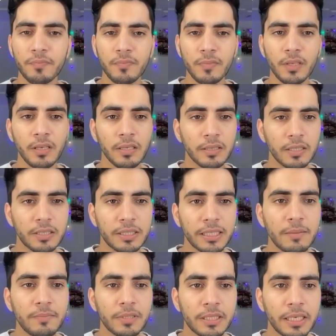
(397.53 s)
the
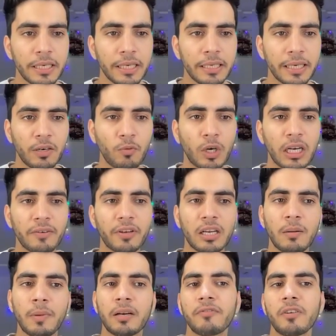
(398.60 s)
same static net, whatever
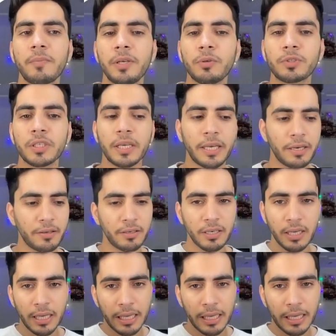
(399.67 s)
command we'll be using here,